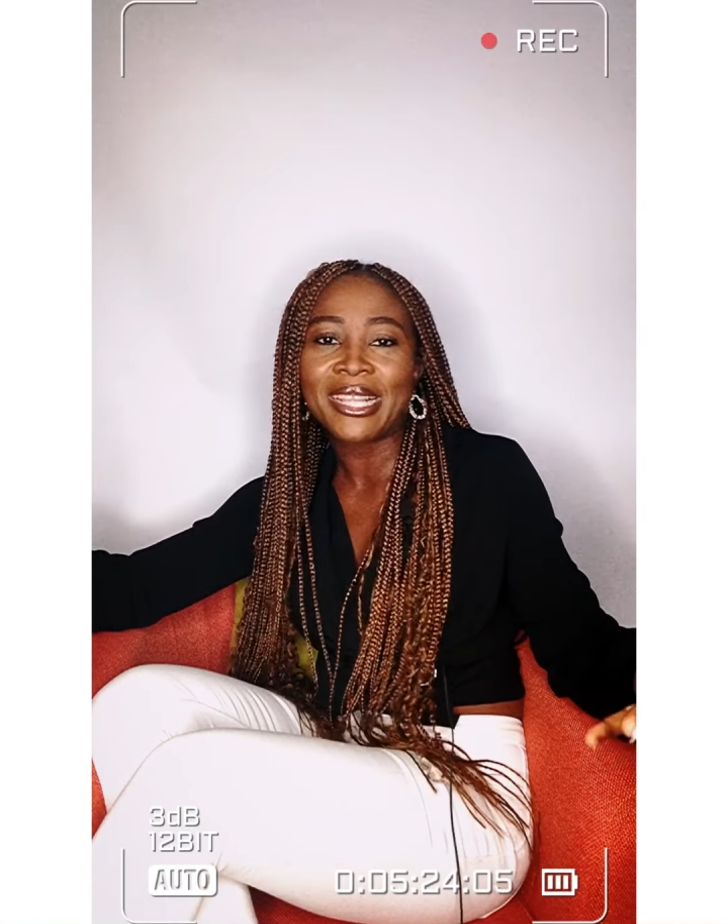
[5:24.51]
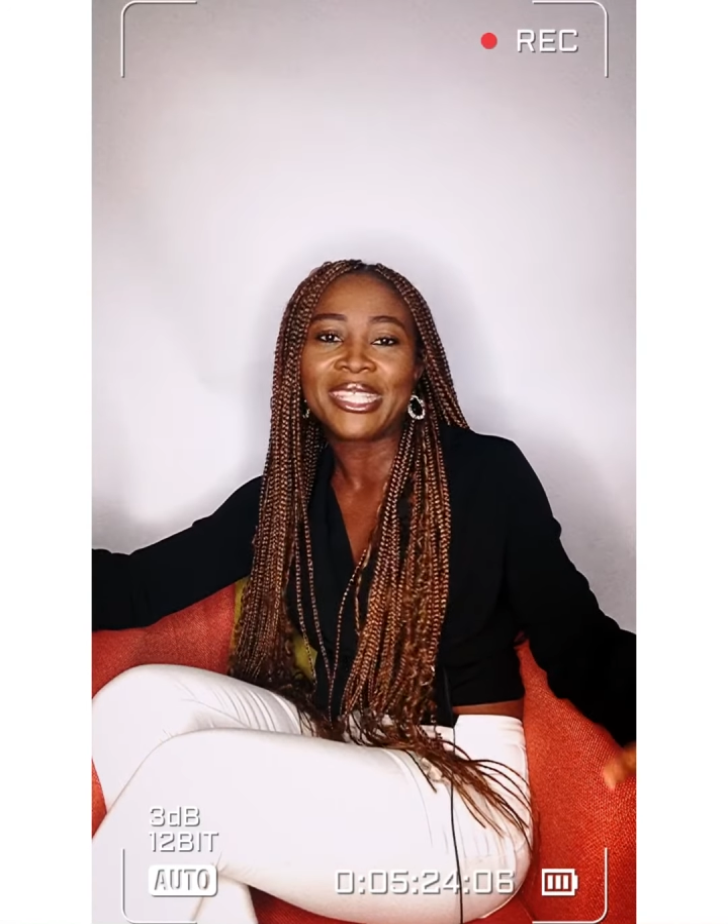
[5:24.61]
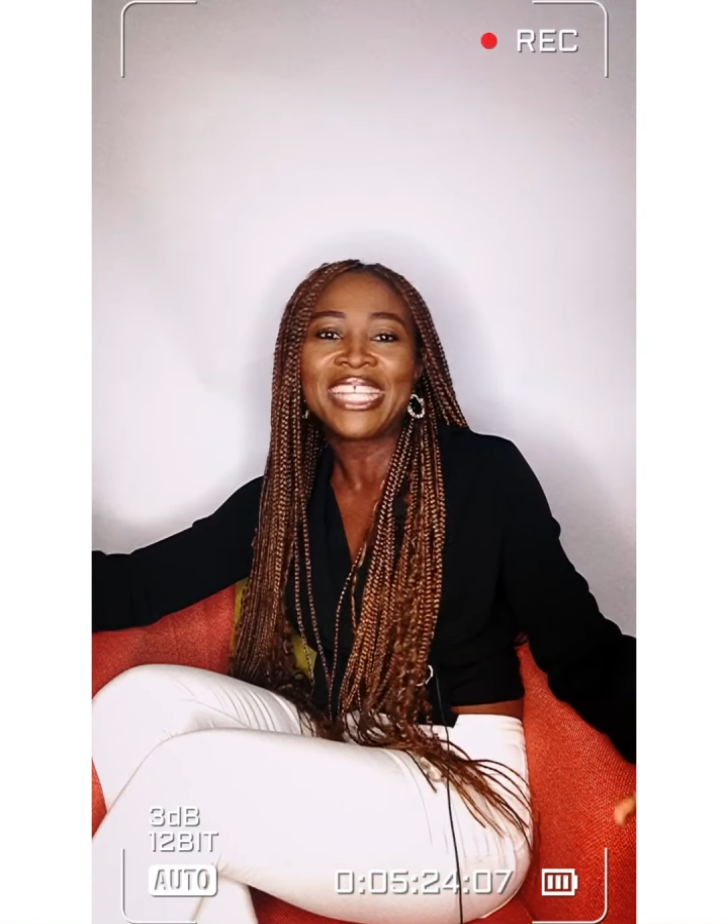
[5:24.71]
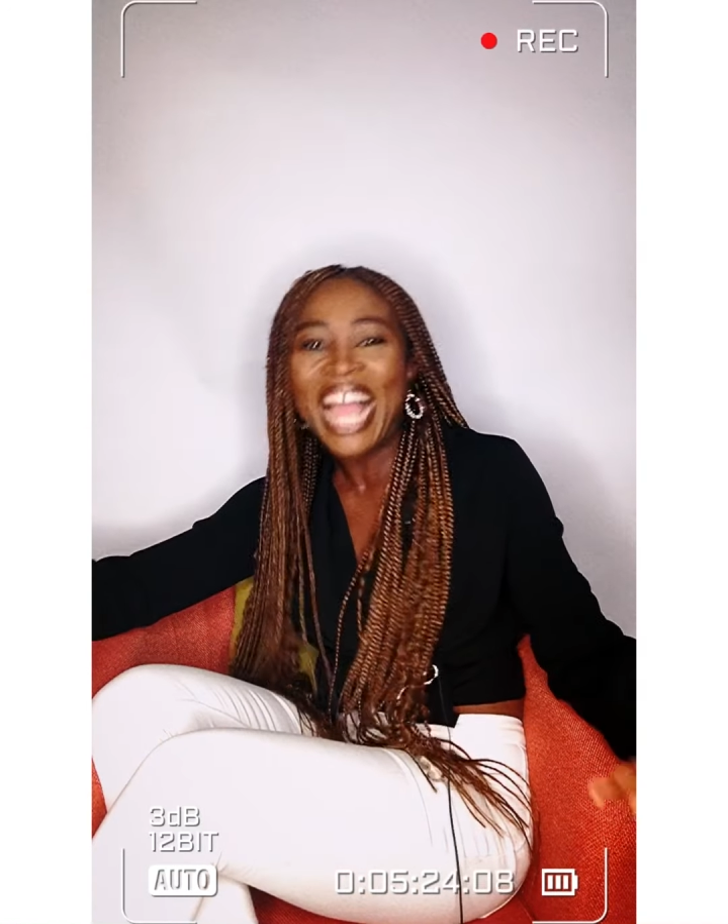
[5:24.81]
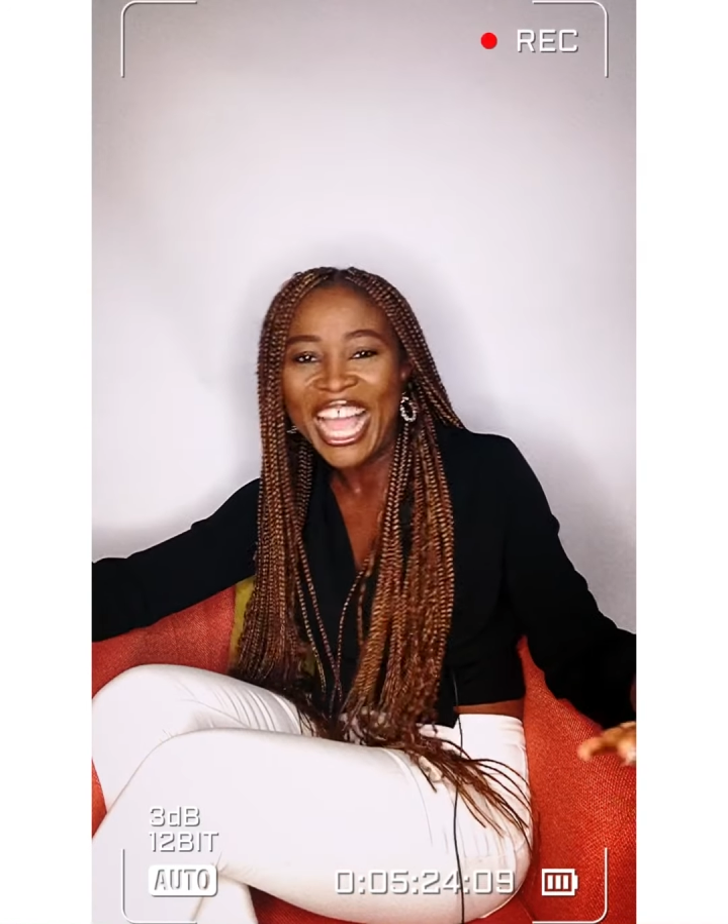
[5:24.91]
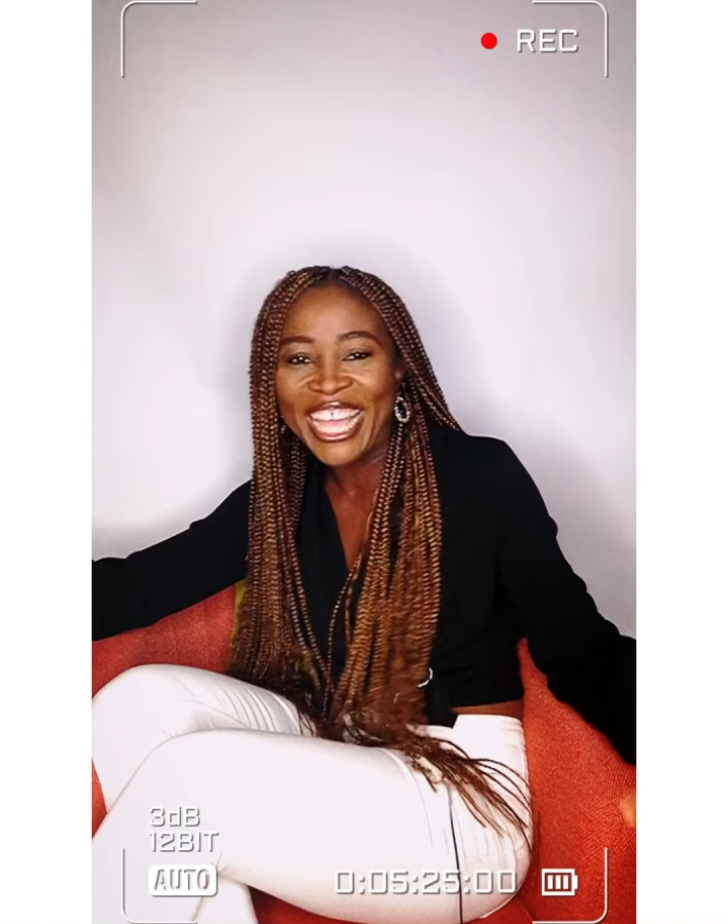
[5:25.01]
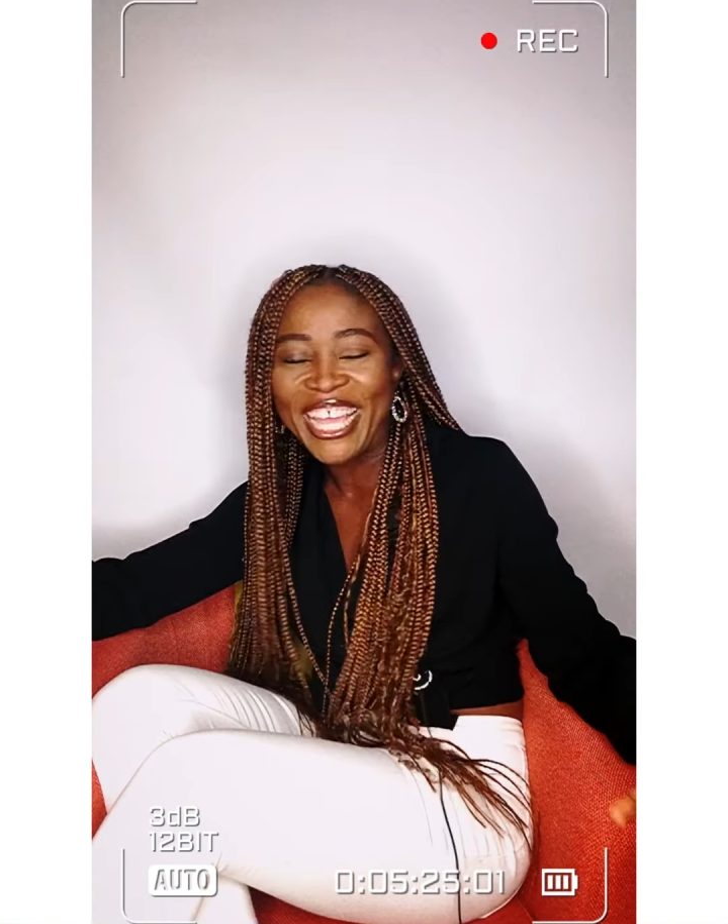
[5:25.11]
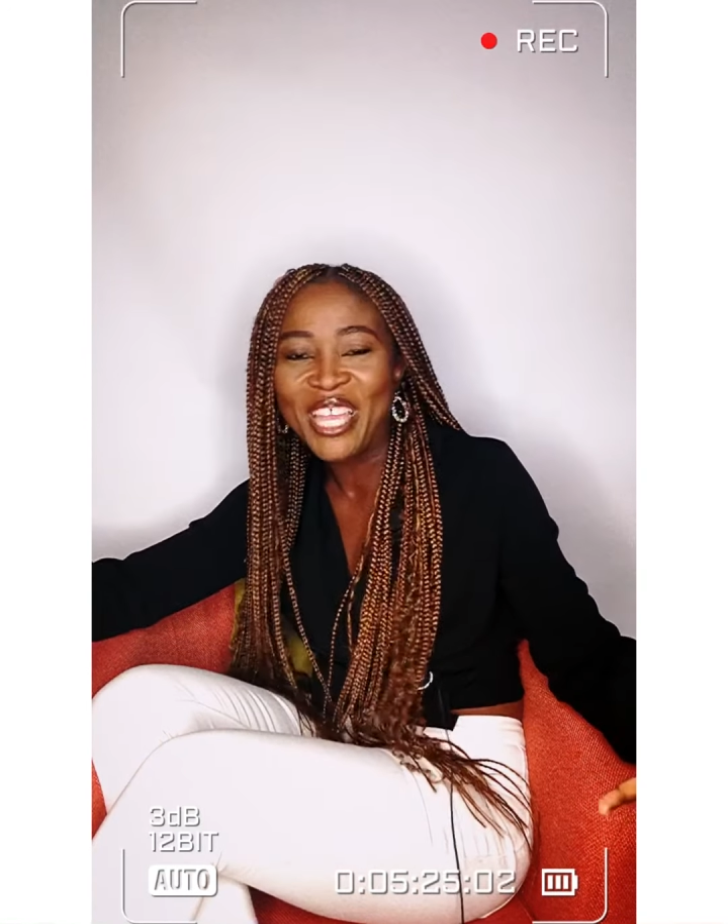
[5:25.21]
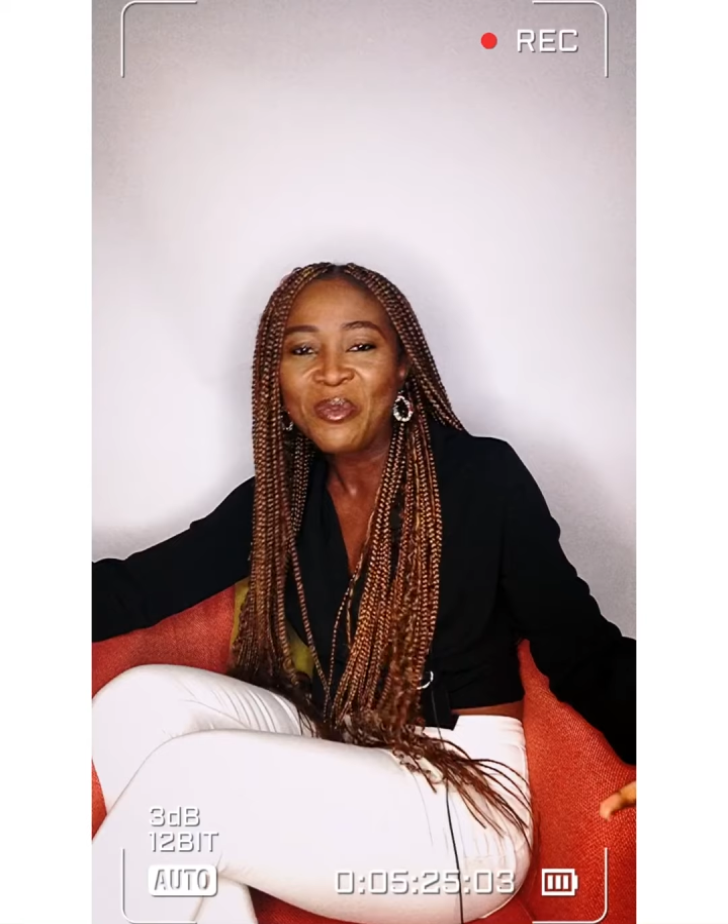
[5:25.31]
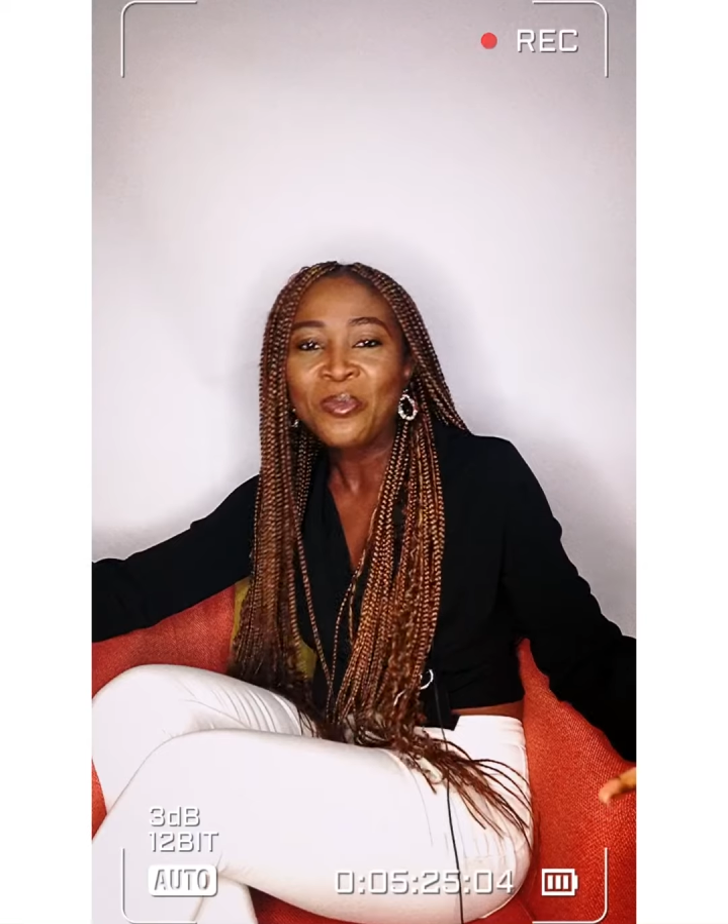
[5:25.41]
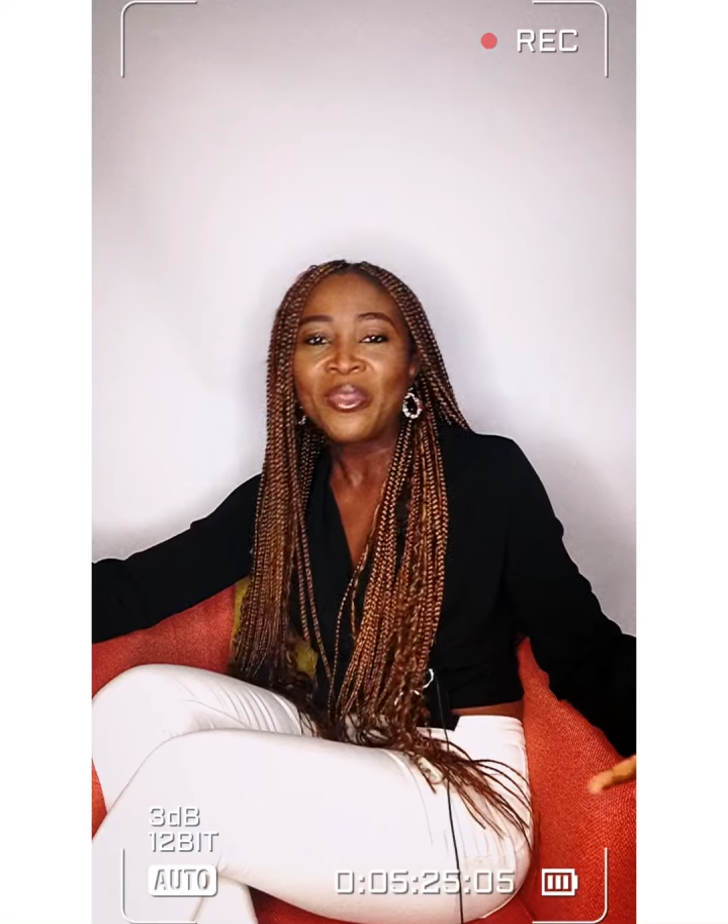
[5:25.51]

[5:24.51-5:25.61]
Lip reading: time,